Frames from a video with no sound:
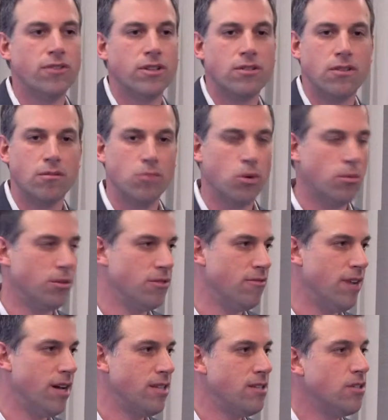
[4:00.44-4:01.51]
into the mobile
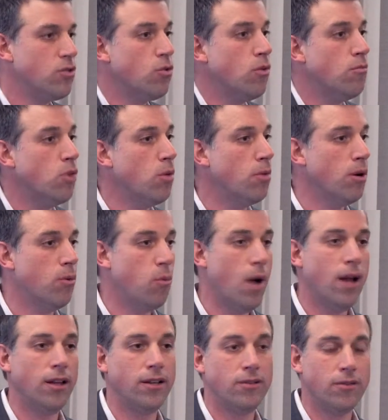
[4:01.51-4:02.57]
device, into a mobile
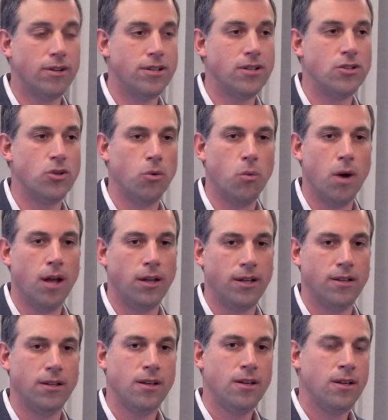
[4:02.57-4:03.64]
wallet or a digital
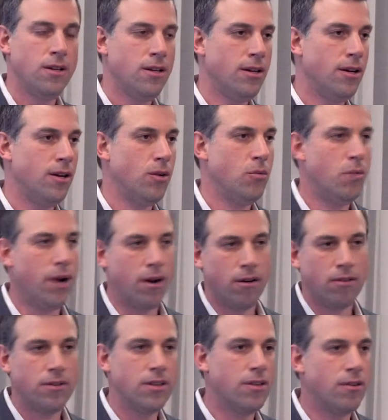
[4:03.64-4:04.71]
wallet
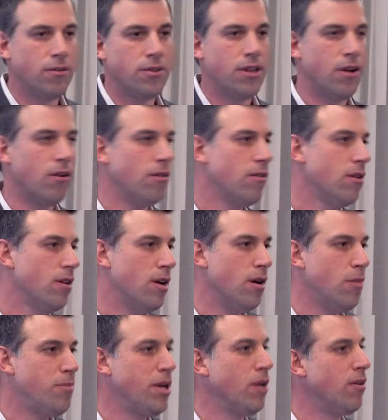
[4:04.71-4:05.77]
where their
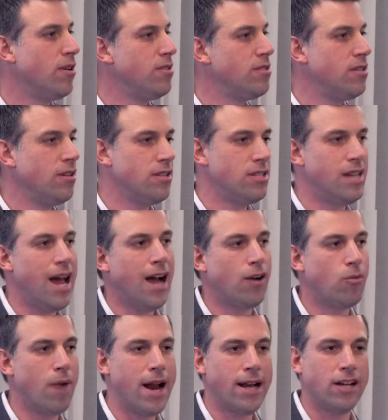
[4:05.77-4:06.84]
appearance in a stack
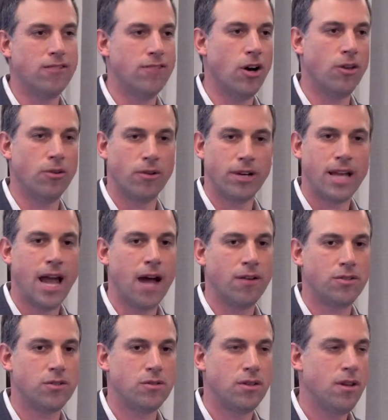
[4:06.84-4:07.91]
rank of other
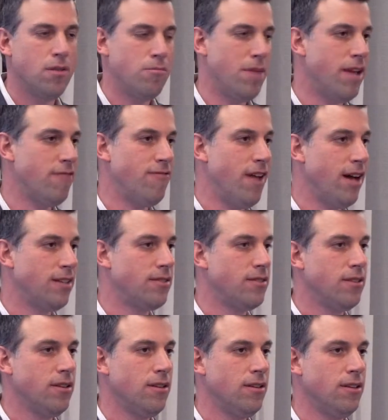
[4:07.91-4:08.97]
accounts may
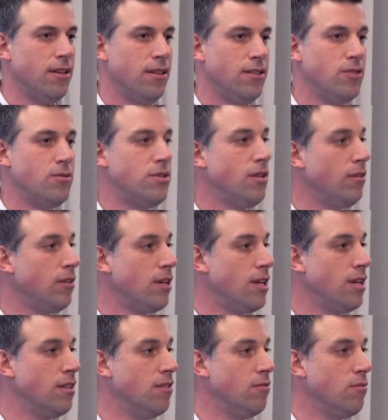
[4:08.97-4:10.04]
affect the
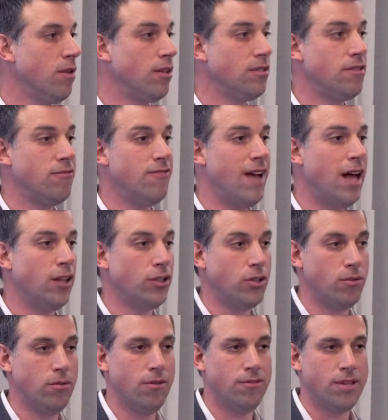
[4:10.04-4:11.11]
utility and the relative
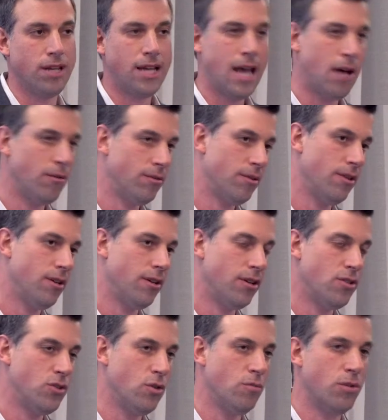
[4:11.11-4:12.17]
value of the account that a
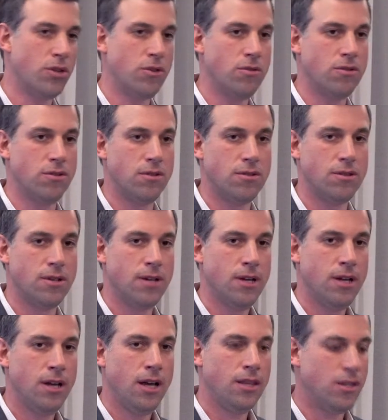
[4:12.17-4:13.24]
consumer uses.
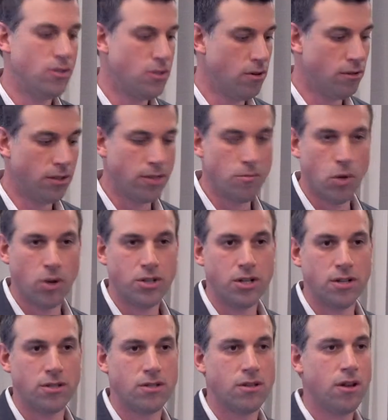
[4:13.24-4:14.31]
And then certainly
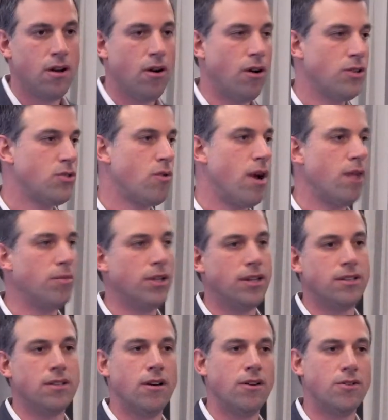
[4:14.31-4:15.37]
merchants are
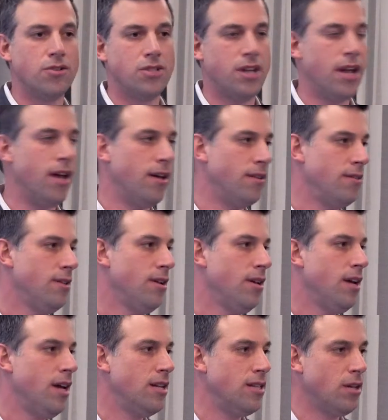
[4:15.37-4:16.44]
scrambling to understand
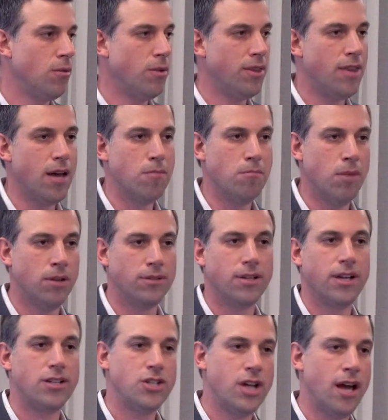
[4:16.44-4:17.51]
and deal with that
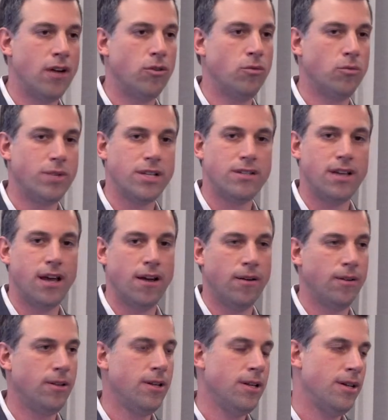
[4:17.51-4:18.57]
multi-channel
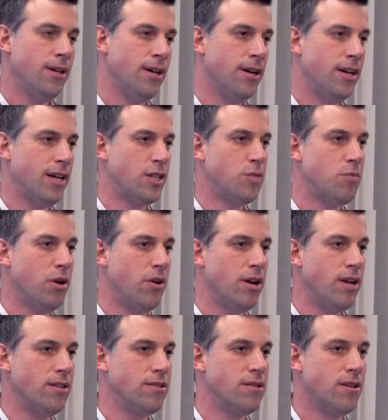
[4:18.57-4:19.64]
retail
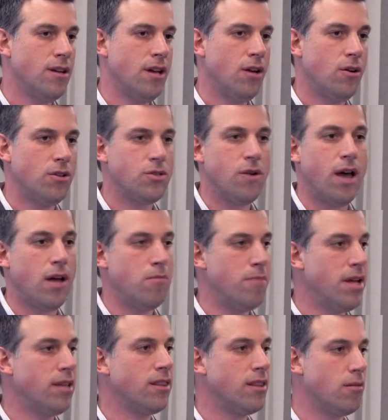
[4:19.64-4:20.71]
experience, and also how to
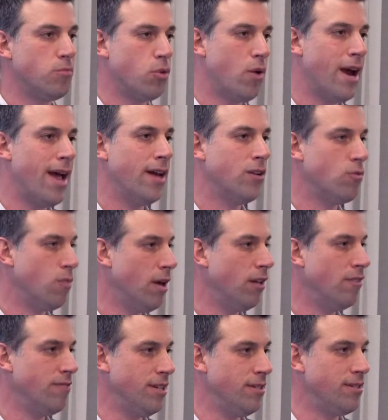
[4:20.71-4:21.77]
make their brand
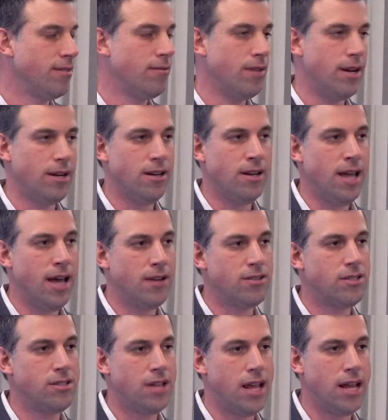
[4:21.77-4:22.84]
relevant, right? And how to
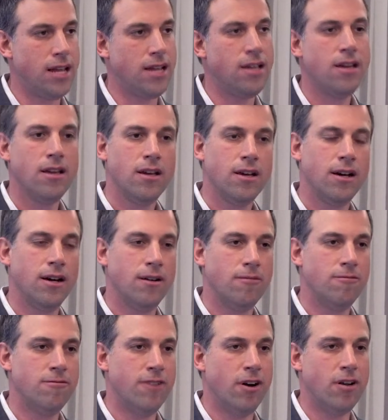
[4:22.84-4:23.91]
stay
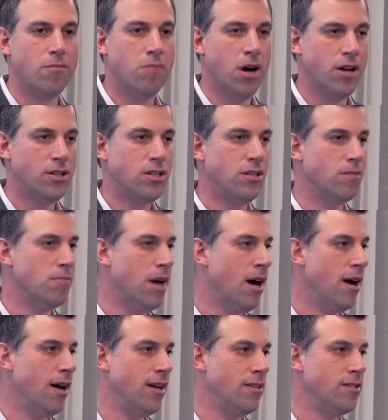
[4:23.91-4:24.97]
very much in the
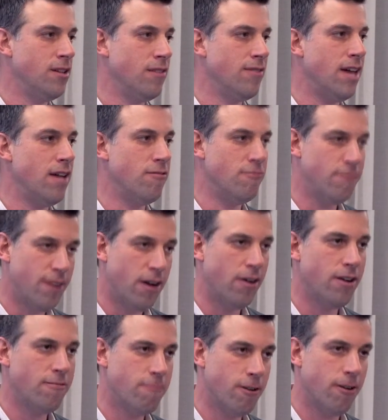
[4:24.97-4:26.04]
minds of that
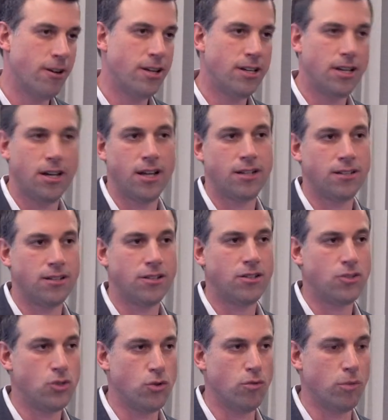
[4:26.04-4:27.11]
very, very connected
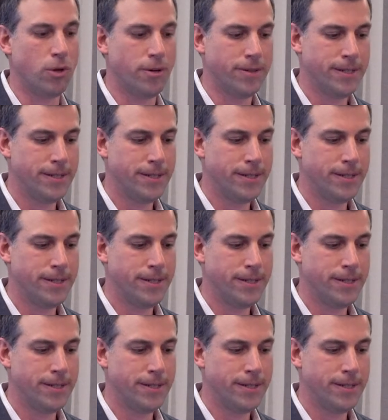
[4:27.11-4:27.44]
consumer.